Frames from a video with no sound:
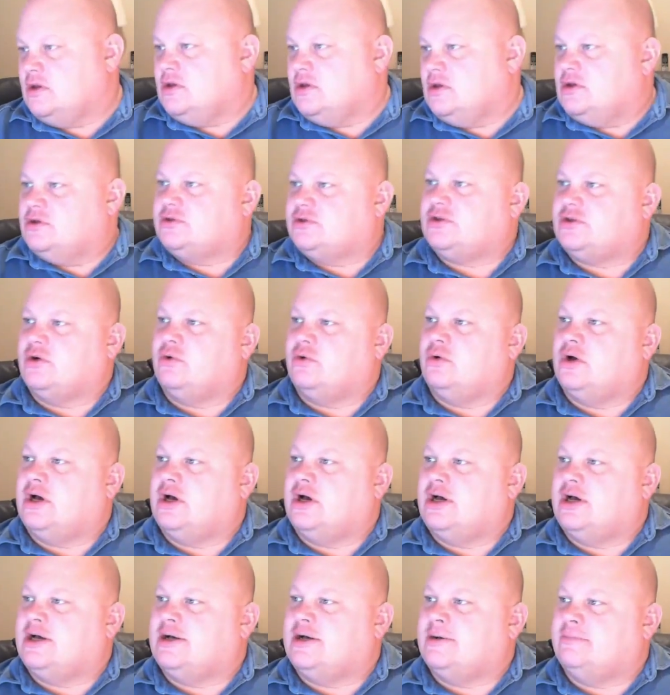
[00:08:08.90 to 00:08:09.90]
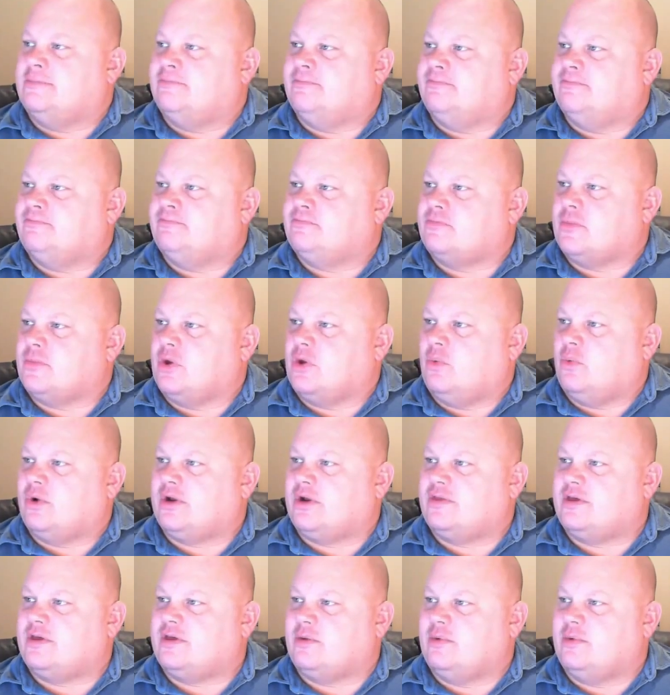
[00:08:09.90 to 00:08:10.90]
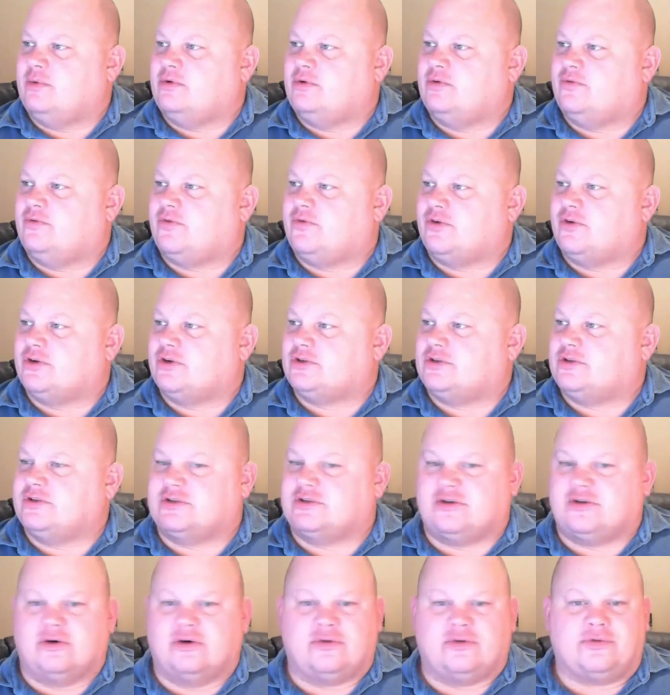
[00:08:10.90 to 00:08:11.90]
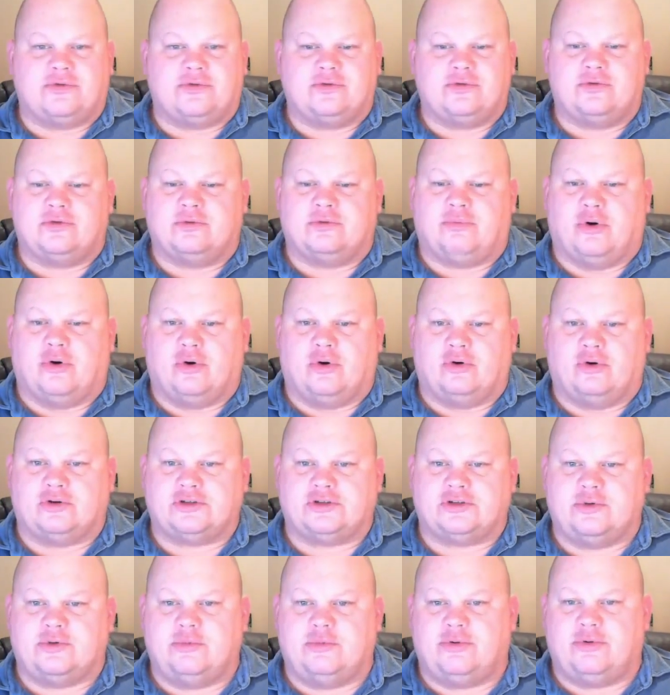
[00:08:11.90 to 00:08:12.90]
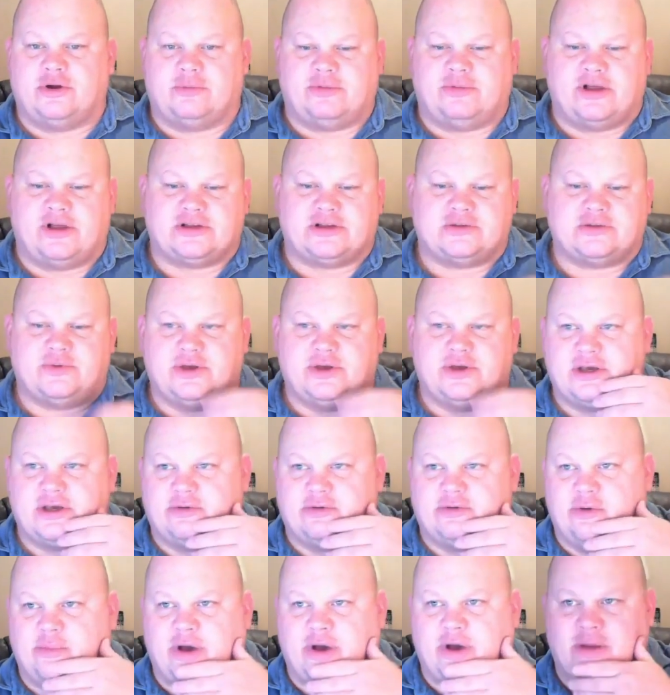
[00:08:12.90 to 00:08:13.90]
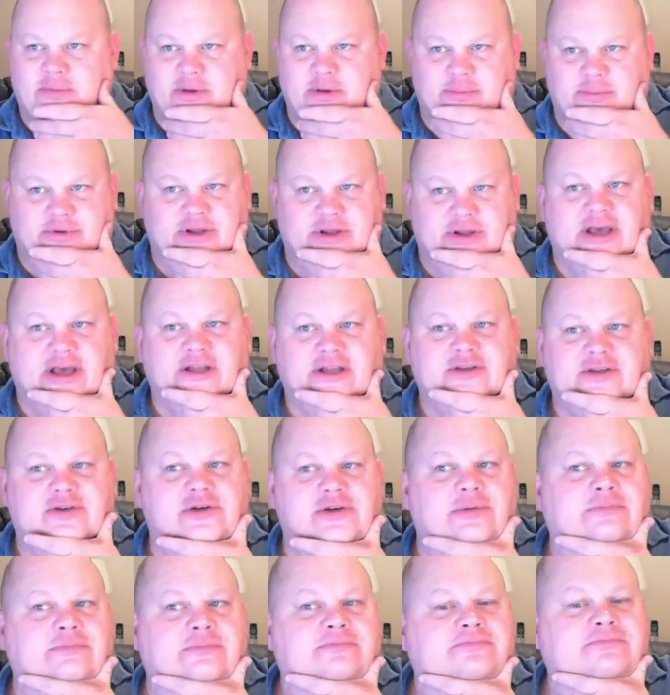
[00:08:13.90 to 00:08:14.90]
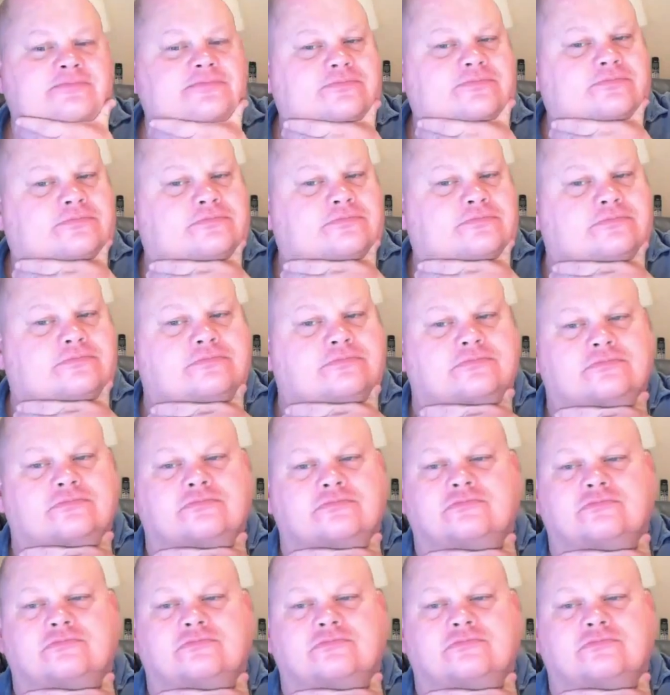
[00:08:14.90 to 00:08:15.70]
so um, what I thought we would do first is go through the polls that we put up last week and remind people to answer them. Great idea.